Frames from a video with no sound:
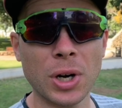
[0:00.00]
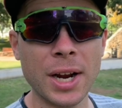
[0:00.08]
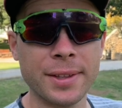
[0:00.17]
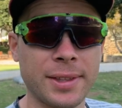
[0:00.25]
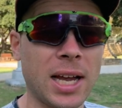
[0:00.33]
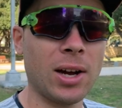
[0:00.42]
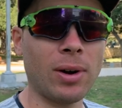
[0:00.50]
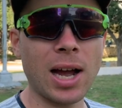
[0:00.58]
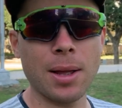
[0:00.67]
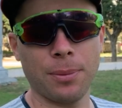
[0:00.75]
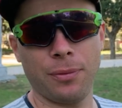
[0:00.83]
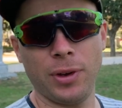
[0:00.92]
right now
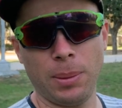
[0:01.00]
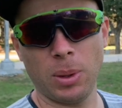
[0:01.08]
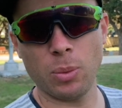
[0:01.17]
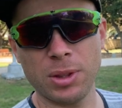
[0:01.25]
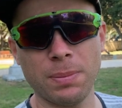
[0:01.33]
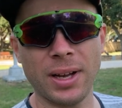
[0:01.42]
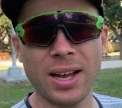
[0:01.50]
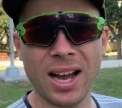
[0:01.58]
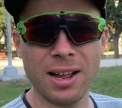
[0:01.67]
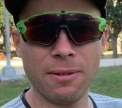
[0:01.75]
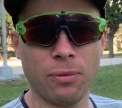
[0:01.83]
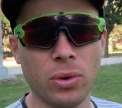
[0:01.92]
I am filming with my
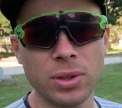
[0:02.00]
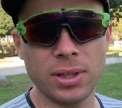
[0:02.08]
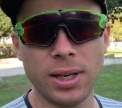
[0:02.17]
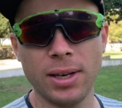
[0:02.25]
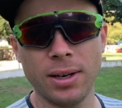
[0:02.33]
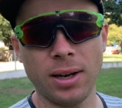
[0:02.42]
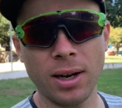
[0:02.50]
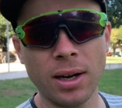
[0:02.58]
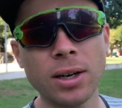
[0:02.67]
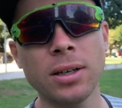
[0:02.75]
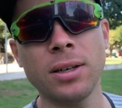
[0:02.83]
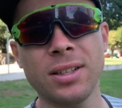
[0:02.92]
iPhone
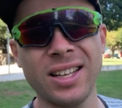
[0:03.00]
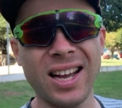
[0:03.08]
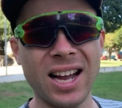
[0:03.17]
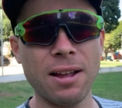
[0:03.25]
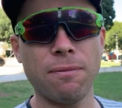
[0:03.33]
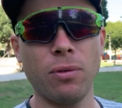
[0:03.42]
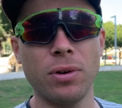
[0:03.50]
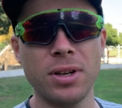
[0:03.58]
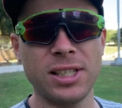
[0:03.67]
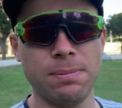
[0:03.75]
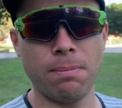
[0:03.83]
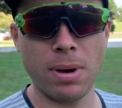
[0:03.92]
10R. The iPhone
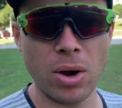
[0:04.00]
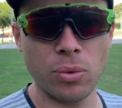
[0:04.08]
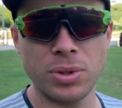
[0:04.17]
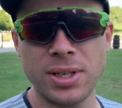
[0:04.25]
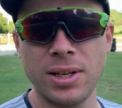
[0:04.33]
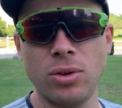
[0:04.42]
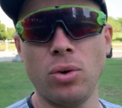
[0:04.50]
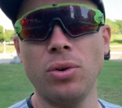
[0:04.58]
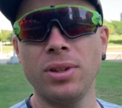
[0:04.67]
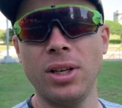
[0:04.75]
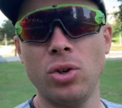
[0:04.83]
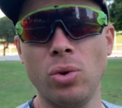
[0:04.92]
is mounted
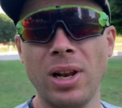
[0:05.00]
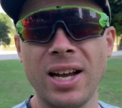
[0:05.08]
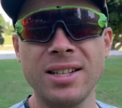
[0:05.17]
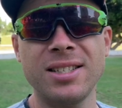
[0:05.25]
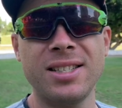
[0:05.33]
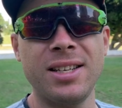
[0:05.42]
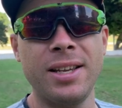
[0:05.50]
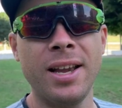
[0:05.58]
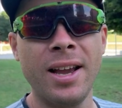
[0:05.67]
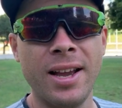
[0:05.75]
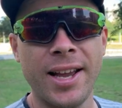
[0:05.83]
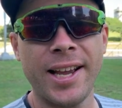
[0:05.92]
on the Ulanzi
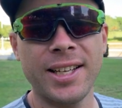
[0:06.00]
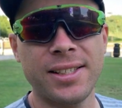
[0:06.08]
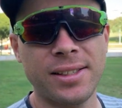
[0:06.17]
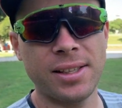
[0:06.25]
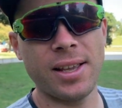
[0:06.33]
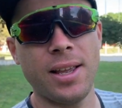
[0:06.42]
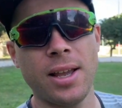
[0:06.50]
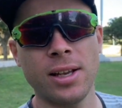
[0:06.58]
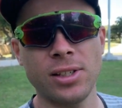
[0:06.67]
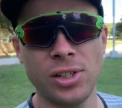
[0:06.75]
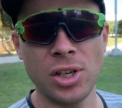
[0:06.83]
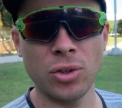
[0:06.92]

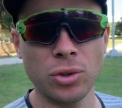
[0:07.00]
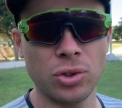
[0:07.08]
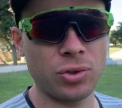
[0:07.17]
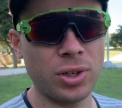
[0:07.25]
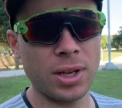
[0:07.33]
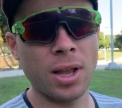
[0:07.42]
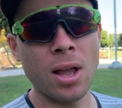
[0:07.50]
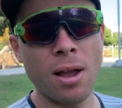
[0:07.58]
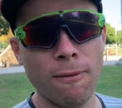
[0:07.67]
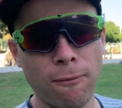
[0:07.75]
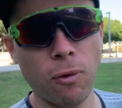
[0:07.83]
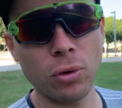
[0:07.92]
ST03
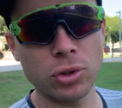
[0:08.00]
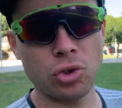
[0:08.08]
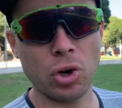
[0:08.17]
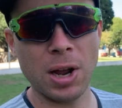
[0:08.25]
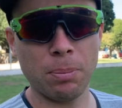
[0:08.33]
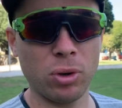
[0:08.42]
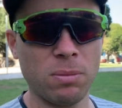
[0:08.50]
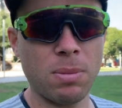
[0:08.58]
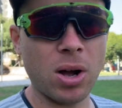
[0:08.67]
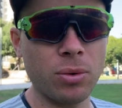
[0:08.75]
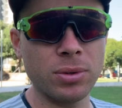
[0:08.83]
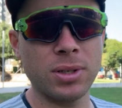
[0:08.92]
phone tripod
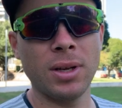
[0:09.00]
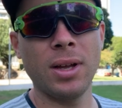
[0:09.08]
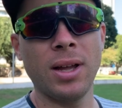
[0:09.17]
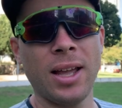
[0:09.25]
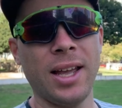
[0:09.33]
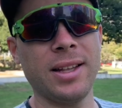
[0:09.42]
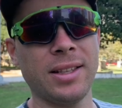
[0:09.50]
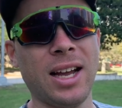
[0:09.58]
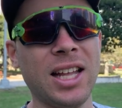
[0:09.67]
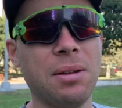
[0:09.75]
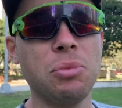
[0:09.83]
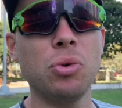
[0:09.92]
mount and
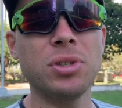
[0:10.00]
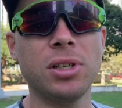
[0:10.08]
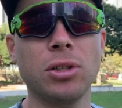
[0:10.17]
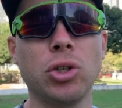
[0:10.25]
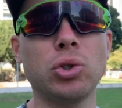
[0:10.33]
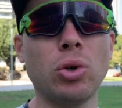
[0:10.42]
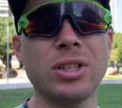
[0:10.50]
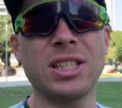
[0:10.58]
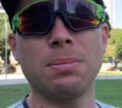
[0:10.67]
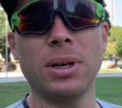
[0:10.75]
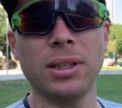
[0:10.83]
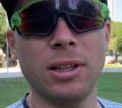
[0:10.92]
I am using the Rode
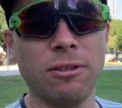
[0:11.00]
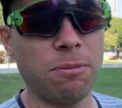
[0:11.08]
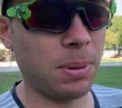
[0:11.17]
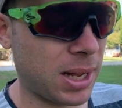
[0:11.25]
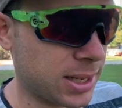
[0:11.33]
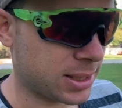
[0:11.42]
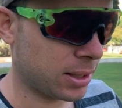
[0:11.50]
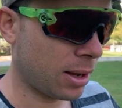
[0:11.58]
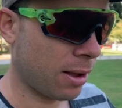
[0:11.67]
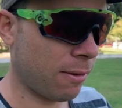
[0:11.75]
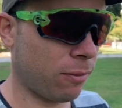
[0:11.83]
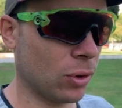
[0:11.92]
SmartLav Plus
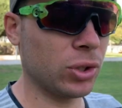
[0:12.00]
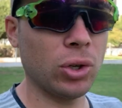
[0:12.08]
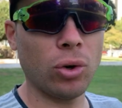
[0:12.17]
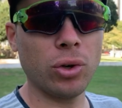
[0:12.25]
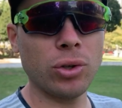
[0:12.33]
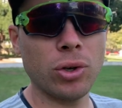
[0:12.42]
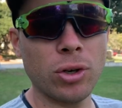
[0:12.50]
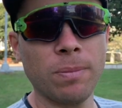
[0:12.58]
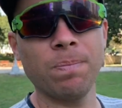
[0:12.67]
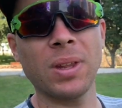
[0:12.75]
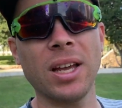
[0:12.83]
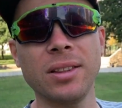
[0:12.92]
for the
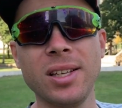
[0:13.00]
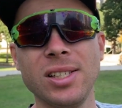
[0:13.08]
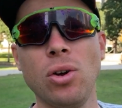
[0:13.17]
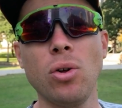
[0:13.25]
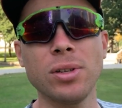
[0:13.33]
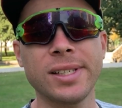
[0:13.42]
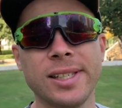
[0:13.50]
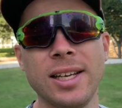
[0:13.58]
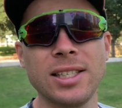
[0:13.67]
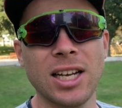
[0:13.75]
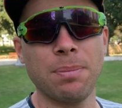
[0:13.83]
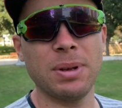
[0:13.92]
audio and this whole
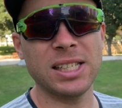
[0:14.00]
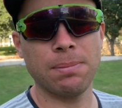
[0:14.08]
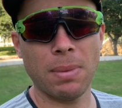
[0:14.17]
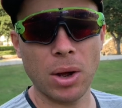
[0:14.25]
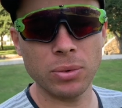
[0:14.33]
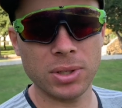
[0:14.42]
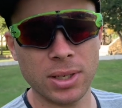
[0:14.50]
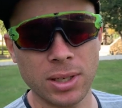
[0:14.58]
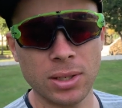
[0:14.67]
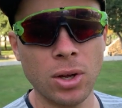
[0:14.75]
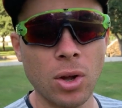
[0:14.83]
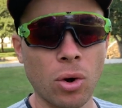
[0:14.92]
setup is
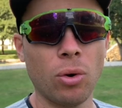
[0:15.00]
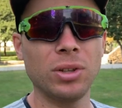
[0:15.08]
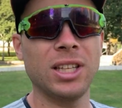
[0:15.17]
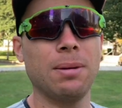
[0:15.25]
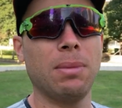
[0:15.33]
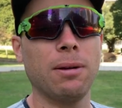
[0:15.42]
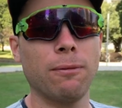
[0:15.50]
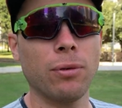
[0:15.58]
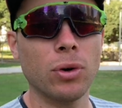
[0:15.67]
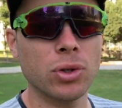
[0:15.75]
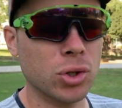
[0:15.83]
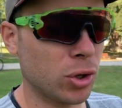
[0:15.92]
mounted on the
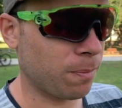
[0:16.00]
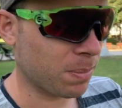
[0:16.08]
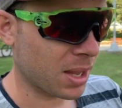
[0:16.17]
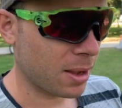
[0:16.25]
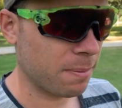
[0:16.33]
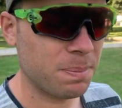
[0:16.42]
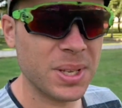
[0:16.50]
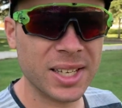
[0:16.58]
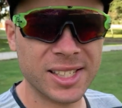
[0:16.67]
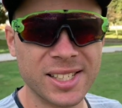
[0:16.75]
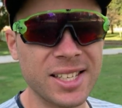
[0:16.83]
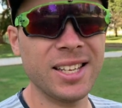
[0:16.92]
Manfrotto
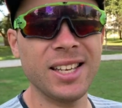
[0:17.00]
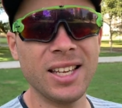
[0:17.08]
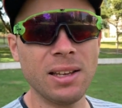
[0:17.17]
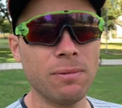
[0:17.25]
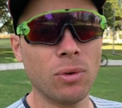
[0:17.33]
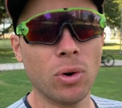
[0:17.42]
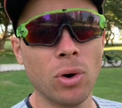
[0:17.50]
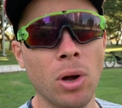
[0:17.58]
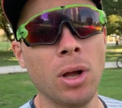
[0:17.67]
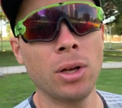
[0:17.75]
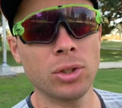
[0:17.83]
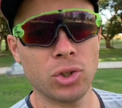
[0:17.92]
Pixie Evo
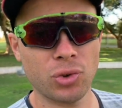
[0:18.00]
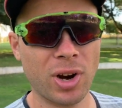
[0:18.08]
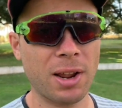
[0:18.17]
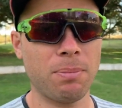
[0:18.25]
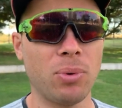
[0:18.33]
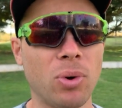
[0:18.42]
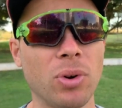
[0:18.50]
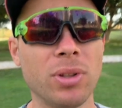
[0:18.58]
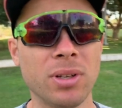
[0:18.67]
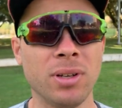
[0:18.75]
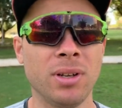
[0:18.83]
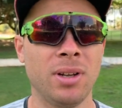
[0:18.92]
tripod.
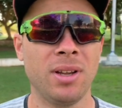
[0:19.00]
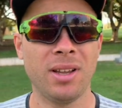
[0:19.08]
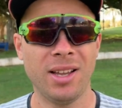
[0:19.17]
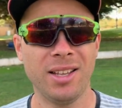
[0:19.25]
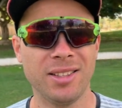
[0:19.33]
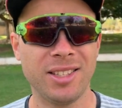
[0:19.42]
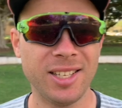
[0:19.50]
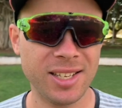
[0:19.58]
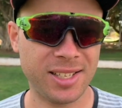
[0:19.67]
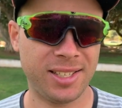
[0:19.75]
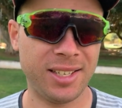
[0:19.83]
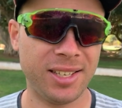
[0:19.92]
And
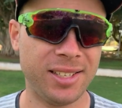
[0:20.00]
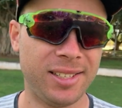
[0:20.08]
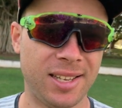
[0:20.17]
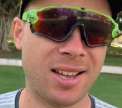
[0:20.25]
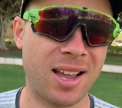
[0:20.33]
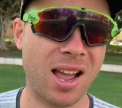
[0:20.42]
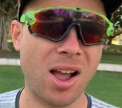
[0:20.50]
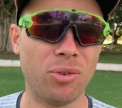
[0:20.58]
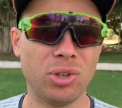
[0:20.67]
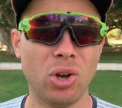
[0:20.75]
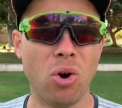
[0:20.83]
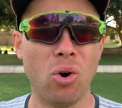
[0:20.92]
this is how
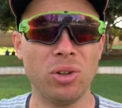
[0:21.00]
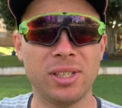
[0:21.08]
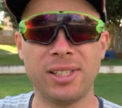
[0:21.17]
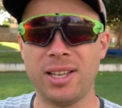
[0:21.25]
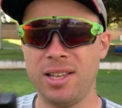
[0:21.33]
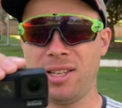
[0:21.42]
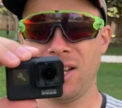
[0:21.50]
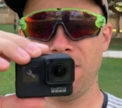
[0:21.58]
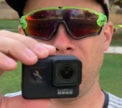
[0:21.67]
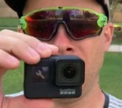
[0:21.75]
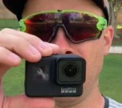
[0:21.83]
the whole setup